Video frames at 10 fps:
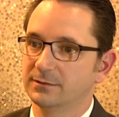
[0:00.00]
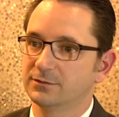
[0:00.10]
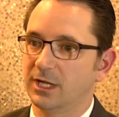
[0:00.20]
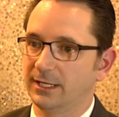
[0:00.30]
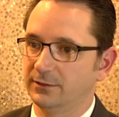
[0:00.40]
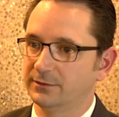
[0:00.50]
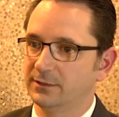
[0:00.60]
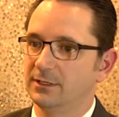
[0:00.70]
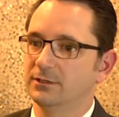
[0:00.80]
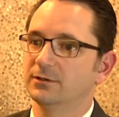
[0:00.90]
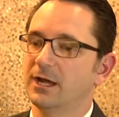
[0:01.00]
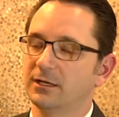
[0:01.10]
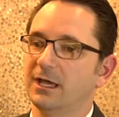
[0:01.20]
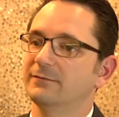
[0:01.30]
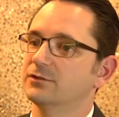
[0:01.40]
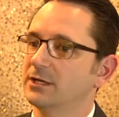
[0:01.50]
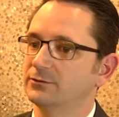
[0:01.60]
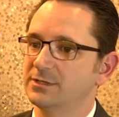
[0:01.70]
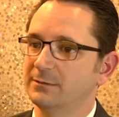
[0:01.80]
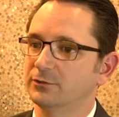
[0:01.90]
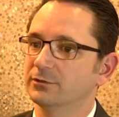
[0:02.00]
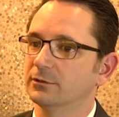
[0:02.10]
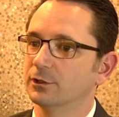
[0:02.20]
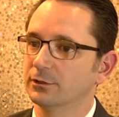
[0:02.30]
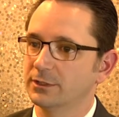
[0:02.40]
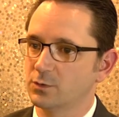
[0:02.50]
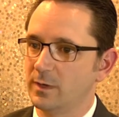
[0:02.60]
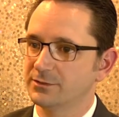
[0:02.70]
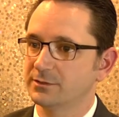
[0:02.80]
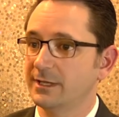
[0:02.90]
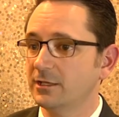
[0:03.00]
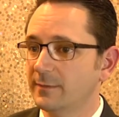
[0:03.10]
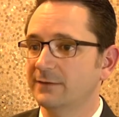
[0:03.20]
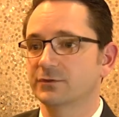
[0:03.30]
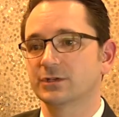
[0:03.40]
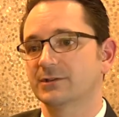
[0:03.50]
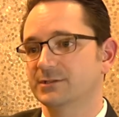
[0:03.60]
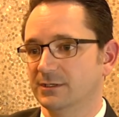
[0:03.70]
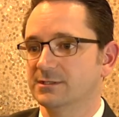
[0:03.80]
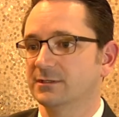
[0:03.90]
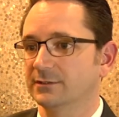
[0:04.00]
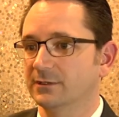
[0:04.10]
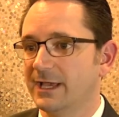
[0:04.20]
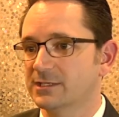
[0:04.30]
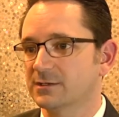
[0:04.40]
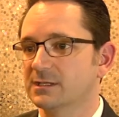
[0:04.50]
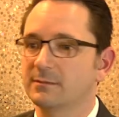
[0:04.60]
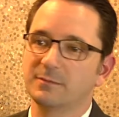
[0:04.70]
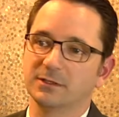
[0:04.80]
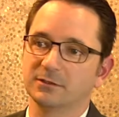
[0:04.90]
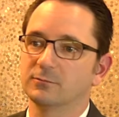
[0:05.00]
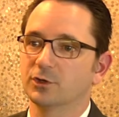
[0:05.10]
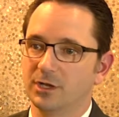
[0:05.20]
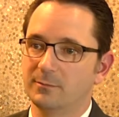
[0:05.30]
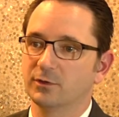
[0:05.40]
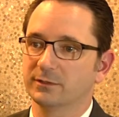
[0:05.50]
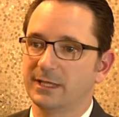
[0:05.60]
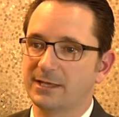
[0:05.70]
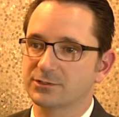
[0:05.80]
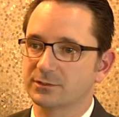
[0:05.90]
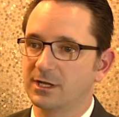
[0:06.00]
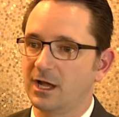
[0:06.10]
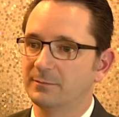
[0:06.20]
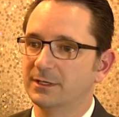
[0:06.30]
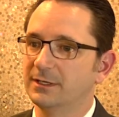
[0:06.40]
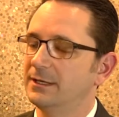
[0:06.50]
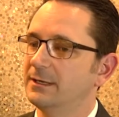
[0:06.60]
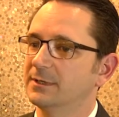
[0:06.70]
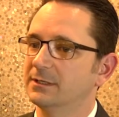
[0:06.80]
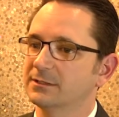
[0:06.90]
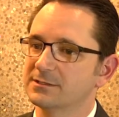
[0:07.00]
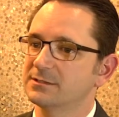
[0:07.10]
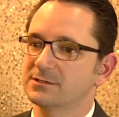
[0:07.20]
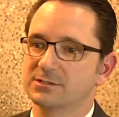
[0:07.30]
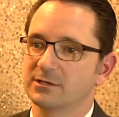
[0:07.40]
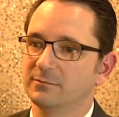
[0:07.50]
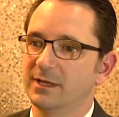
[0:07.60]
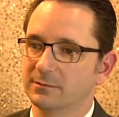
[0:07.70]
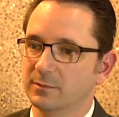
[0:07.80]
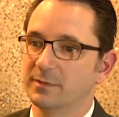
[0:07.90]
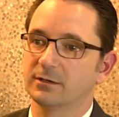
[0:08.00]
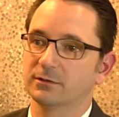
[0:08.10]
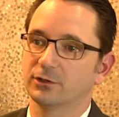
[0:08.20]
child. You're not going to have a child who's able to learn as well. So now you might have the child sitting still in class because they might be a little more numb or relaxed or calm, but it doesn't necessarily make them a better